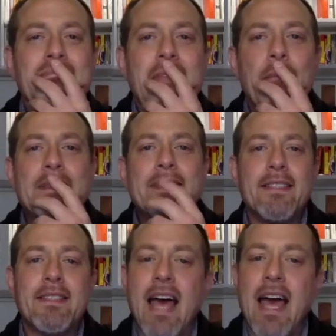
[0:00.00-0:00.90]
But since
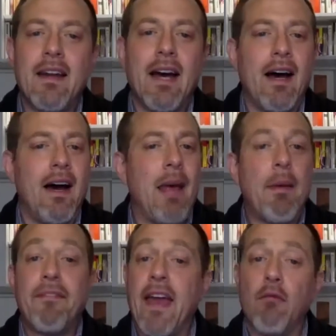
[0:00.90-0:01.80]
then, an MFA
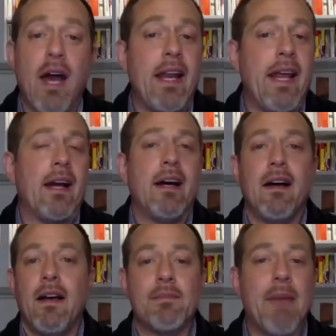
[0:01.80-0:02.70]
in writing,
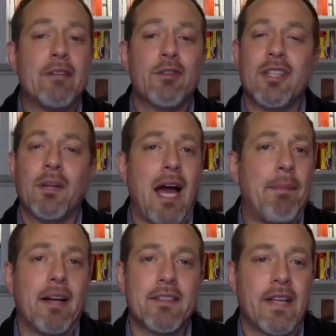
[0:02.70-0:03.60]
his master's in applied
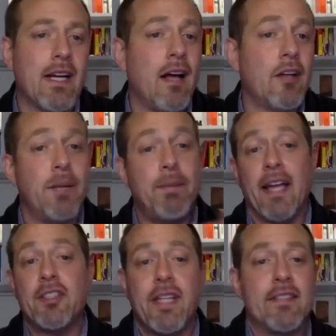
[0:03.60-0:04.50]
positive psychology, a
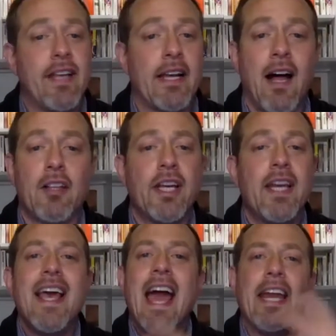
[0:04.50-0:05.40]
PhD in psychology,
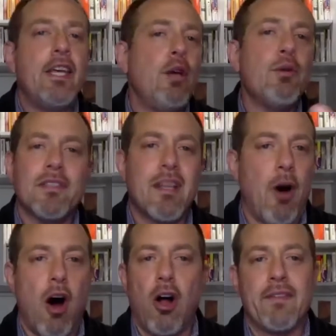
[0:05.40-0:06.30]
and he uses them all.